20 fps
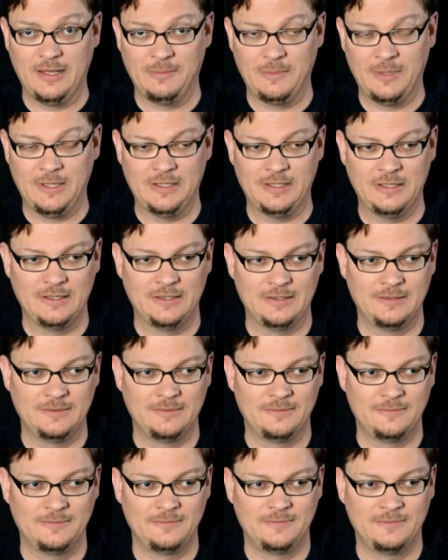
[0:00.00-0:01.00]
I mean,
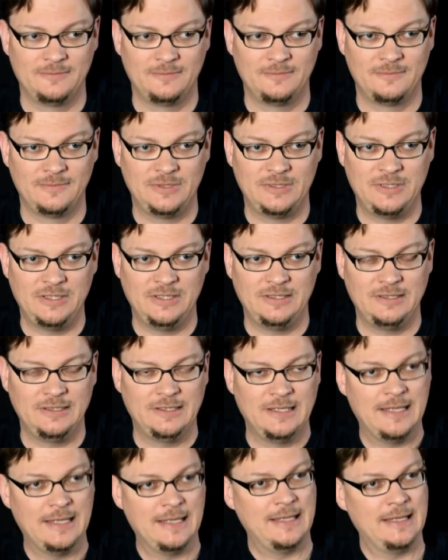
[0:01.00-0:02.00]
she's
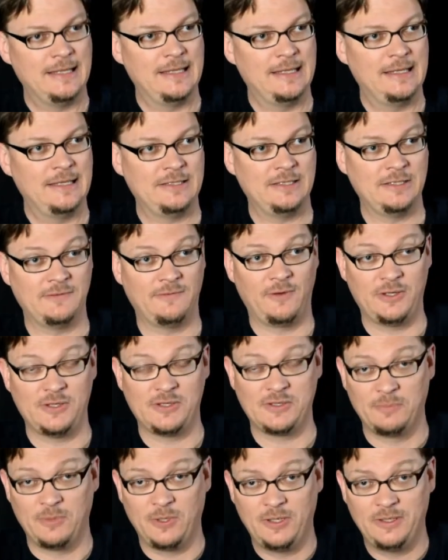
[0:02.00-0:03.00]
very
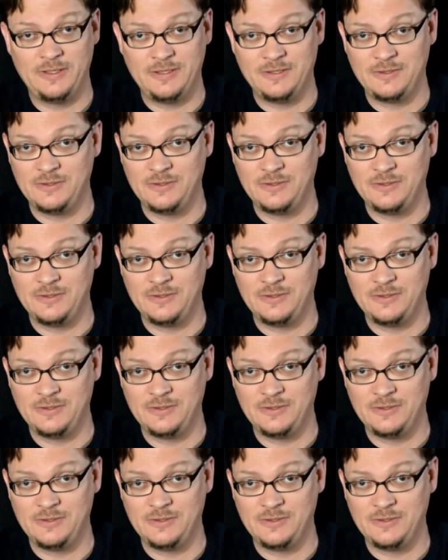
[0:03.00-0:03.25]
smart.